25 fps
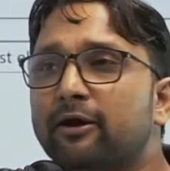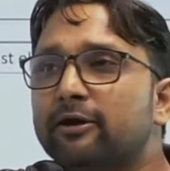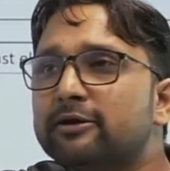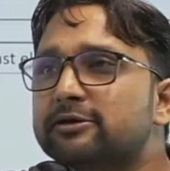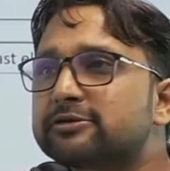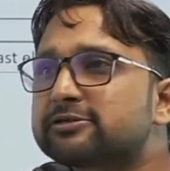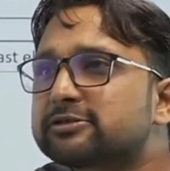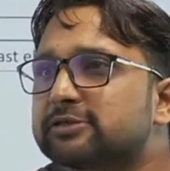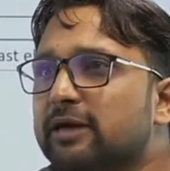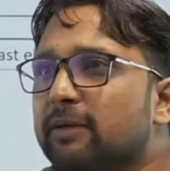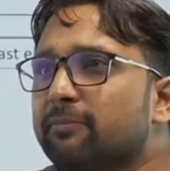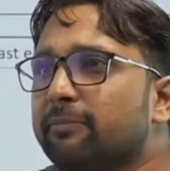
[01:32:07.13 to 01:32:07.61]

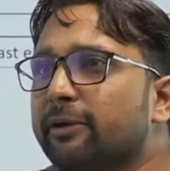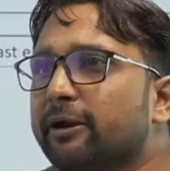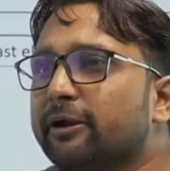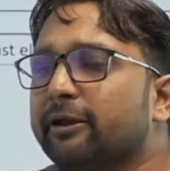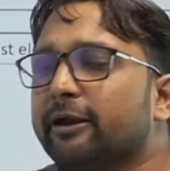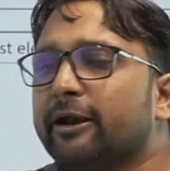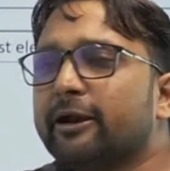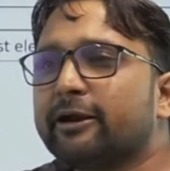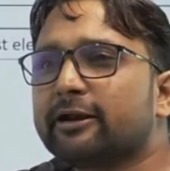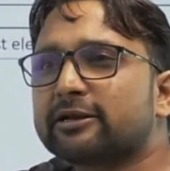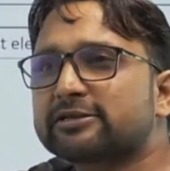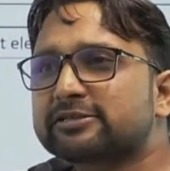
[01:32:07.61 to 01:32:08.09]
Some
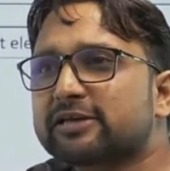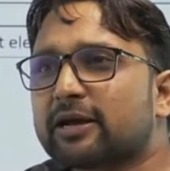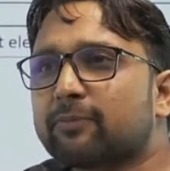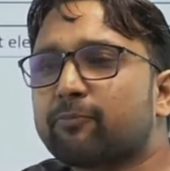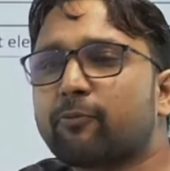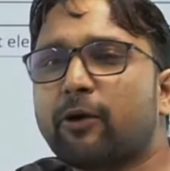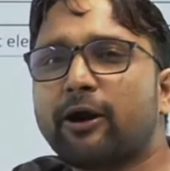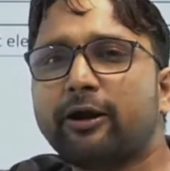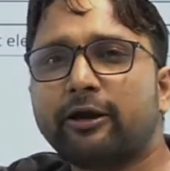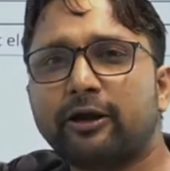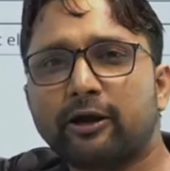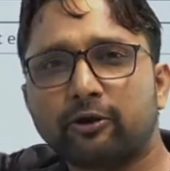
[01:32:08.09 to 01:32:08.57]
iterators are
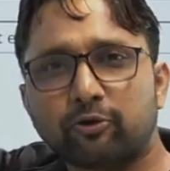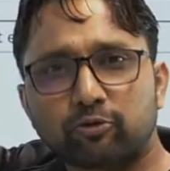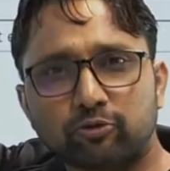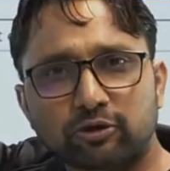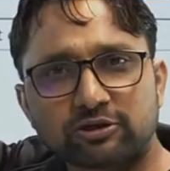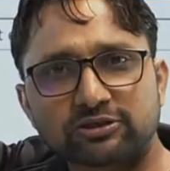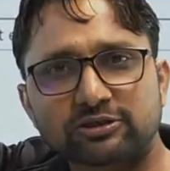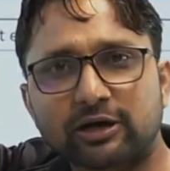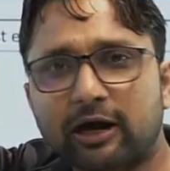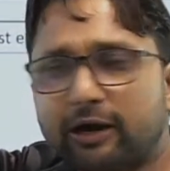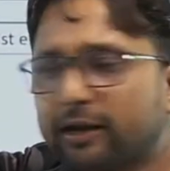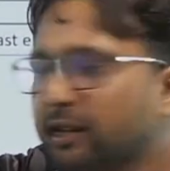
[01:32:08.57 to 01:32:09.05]
pointing to the
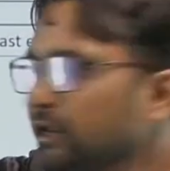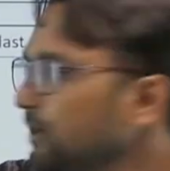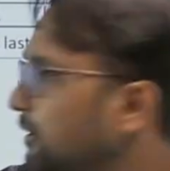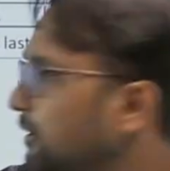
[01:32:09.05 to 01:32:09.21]
starting,